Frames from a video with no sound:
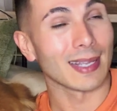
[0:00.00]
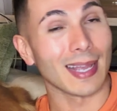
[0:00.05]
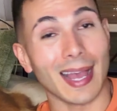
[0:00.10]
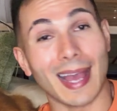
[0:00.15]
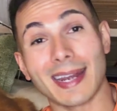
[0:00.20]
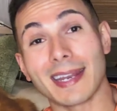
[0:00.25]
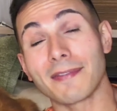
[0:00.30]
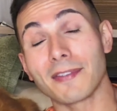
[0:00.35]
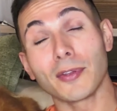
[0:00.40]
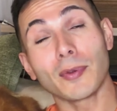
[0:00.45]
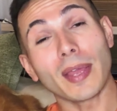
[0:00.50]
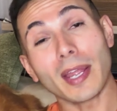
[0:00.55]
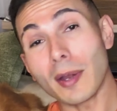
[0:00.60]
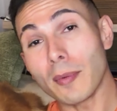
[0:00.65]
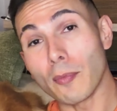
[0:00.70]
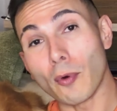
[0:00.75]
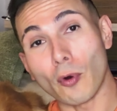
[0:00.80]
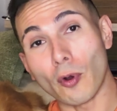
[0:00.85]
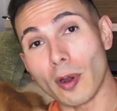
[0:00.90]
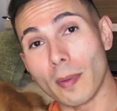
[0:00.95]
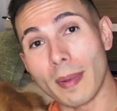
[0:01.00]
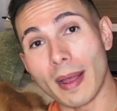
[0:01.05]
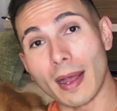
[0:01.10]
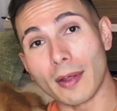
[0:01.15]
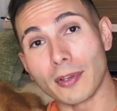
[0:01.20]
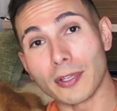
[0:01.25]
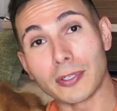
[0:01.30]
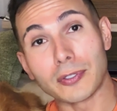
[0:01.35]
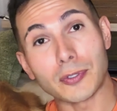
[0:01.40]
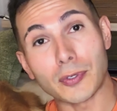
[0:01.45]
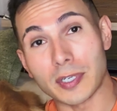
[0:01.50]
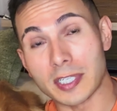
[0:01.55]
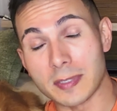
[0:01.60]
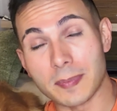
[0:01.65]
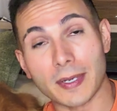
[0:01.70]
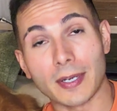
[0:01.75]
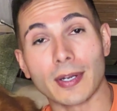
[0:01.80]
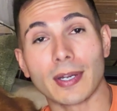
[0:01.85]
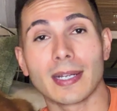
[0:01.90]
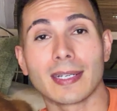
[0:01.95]
And if you care more about user
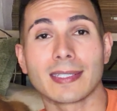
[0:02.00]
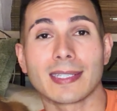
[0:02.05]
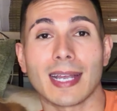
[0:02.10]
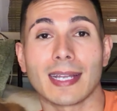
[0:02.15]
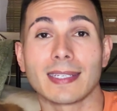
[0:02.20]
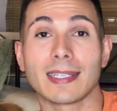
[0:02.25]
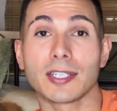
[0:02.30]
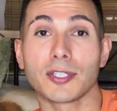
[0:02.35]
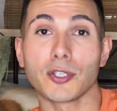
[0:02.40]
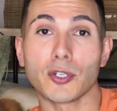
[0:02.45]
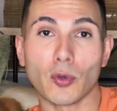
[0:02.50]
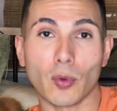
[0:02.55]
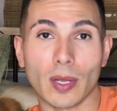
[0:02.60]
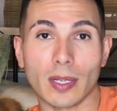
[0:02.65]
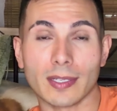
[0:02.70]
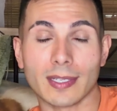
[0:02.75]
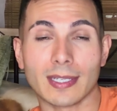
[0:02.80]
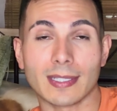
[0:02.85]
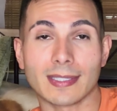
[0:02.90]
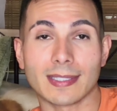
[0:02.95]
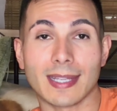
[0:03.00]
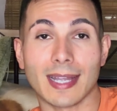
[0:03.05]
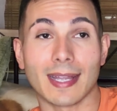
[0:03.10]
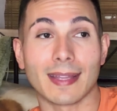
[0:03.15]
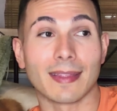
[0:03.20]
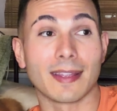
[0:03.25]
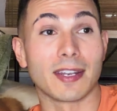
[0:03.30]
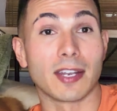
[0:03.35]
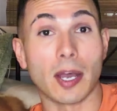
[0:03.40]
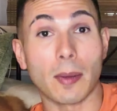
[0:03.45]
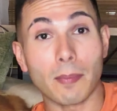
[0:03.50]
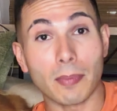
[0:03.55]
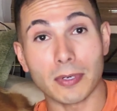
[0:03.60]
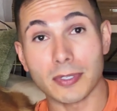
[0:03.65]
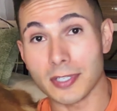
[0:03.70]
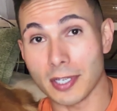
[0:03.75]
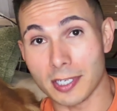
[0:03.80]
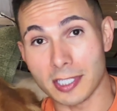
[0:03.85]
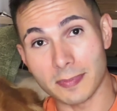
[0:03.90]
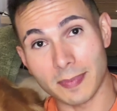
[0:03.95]
experience and digital wellness than the
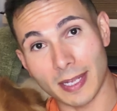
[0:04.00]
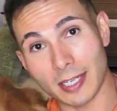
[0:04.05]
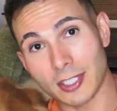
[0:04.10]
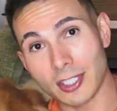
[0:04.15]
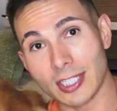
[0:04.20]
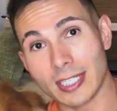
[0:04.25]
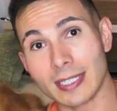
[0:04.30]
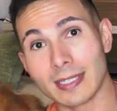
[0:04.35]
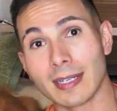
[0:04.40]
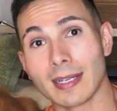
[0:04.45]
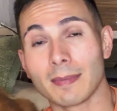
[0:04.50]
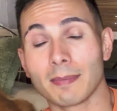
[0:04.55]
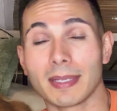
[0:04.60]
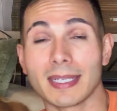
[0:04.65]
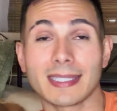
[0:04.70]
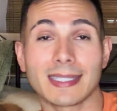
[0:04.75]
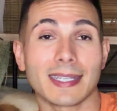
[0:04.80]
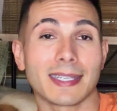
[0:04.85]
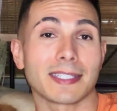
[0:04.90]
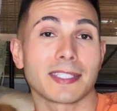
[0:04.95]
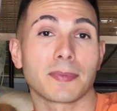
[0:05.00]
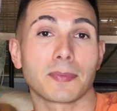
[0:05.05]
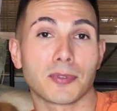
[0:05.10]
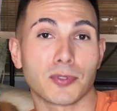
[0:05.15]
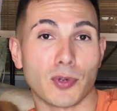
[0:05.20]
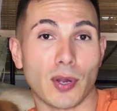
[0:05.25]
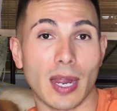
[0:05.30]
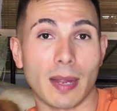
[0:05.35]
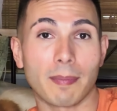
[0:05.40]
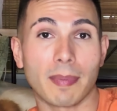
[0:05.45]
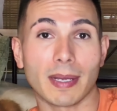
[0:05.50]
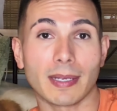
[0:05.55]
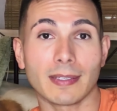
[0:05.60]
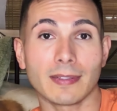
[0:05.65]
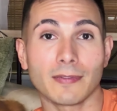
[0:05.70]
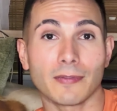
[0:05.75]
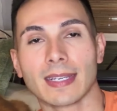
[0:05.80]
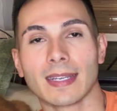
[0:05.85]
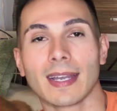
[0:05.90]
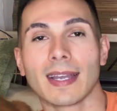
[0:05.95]
numbers on a spec sheet, please hit the subscribe
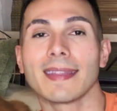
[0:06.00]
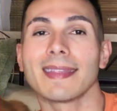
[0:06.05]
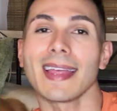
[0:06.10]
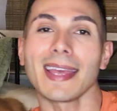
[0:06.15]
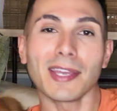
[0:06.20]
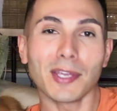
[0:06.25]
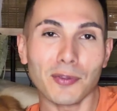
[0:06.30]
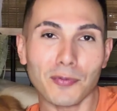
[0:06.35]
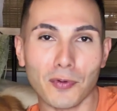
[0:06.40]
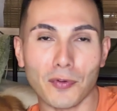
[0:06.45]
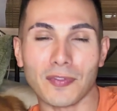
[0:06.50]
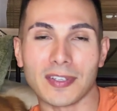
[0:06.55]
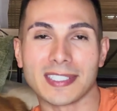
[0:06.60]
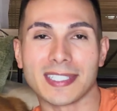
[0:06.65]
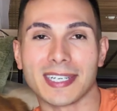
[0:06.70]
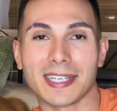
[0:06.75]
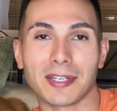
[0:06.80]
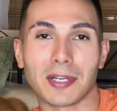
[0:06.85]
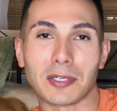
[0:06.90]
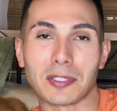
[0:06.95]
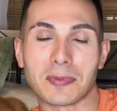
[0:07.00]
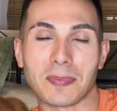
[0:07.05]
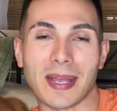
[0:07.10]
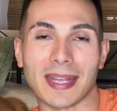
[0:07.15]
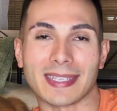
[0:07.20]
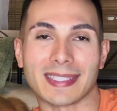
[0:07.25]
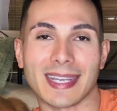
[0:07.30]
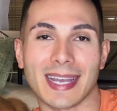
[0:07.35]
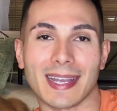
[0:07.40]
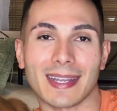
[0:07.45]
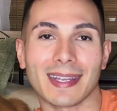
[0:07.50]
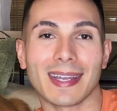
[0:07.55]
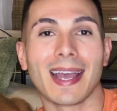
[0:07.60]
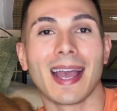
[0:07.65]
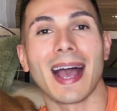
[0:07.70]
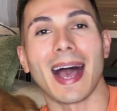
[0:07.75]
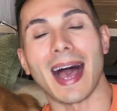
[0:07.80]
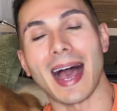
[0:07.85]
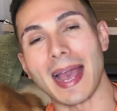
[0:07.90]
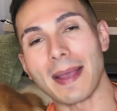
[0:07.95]
button. Thank you for visiting No Spec Tech.
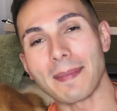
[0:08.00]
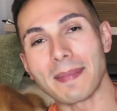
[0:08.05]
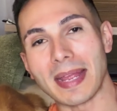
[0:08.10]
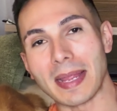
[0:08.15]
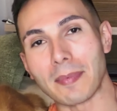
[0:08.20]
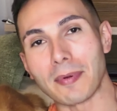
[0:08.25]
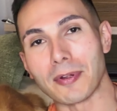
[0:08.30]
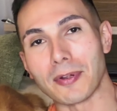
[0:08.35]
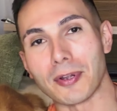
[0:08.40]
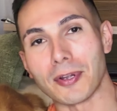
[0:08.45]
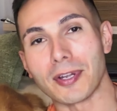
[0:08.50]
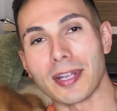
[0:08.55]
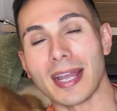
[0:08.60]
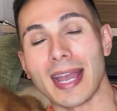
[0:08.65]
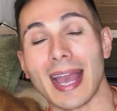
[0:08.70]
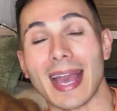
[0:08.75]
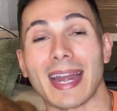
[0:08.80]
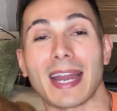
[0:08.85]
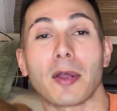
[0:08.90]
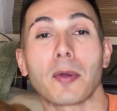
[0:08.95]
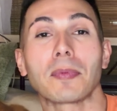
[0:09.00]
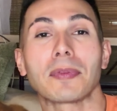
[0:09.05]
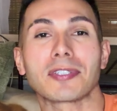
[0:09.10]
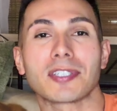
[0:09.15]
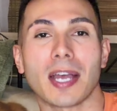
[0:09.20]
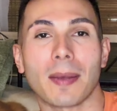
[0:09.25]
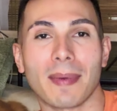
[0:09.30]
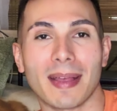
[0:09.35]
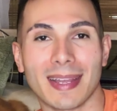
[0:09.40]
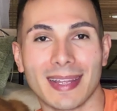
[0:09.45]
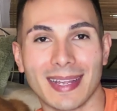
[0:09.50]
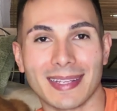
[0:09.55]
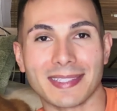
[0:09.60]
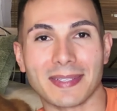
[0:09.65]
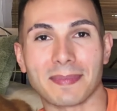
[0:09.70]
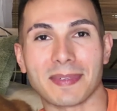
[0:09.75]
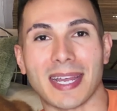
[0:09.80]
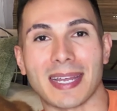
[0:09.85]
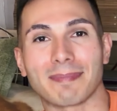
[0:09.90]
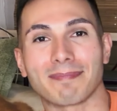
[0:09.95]
I'm Neighbor Nerd, and I hope you stop by again
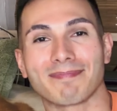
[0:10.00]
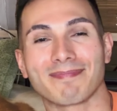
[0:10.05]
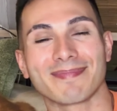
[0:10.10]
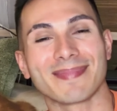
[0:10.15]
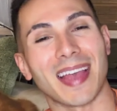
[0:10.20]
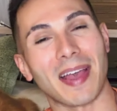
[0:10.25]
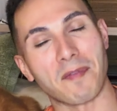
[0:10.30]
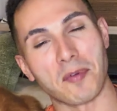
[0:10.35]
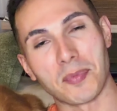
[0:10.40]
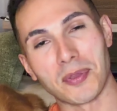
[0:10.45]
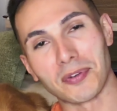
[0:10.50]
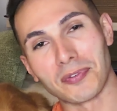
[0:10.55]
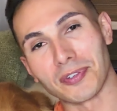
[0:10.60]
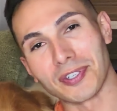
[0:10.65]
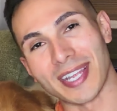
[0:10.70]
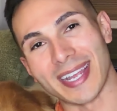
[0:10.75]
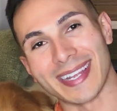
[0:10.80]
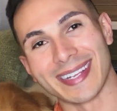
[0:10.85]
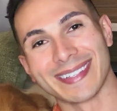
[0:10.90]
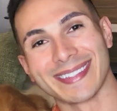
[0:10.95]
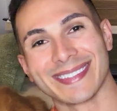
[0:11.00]
sometime. Have a beautiful day.